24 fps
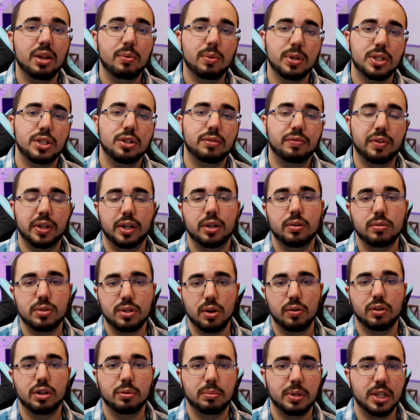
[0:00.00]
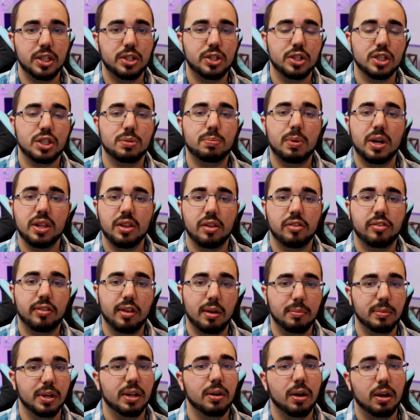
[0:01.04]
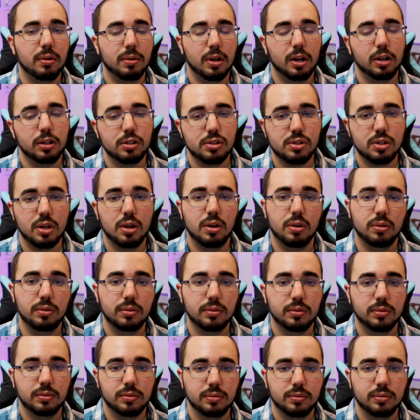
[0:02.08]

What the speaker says: what your video is going to be just by the thumbnail on its own.